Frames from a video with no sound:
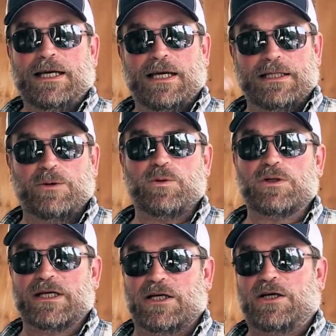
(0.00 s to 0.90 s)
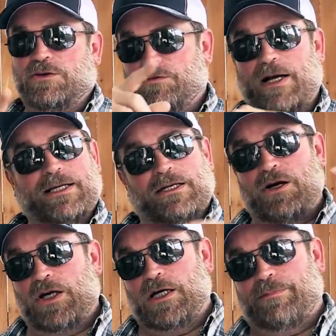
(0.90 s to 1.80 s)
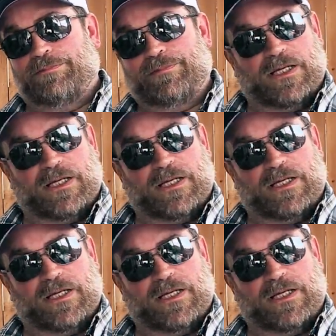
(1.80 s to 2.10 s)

and then we'll try to get caught up.